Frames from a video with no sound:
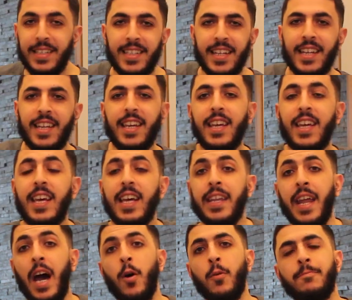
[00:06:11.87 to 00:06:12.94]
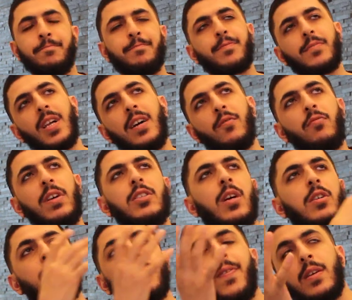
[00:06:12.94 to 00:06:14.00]
basically now
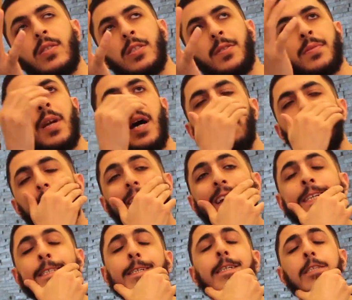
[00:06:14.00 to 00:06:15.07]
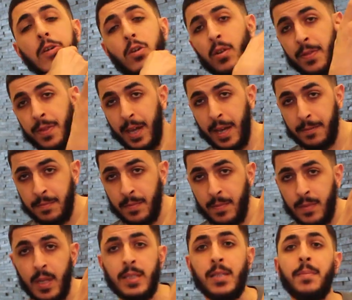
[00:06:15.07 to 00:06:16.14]
reaching 100,000 subscribers, yes, it's a good thing.
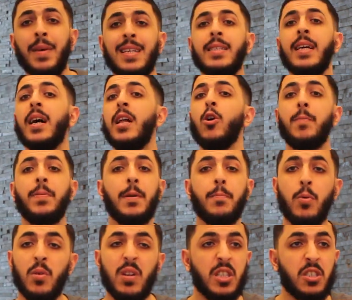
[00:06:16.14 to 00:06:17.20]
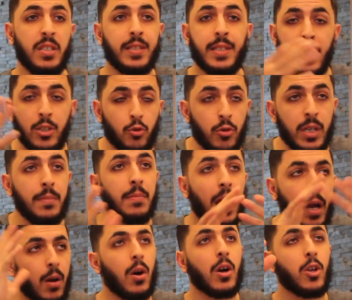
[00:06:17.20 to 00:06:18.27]
It's amazing. A lot of people, it's, it's their dream,
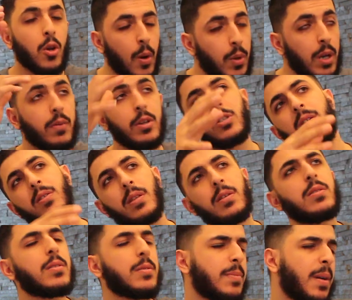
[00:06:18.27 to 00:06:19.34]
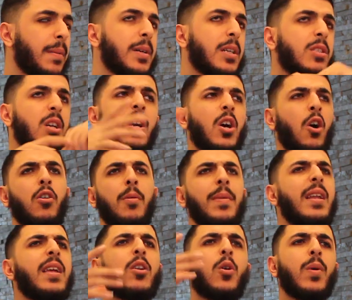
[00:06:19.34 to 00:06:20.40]
like, oh, you know, I want to reach 100,000 subscribers or a
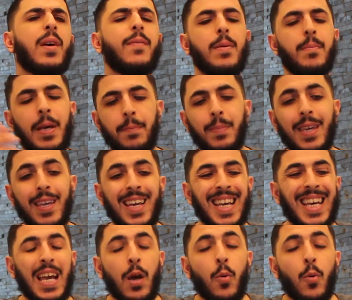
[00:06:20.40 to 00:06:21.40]
million or whatever it may be.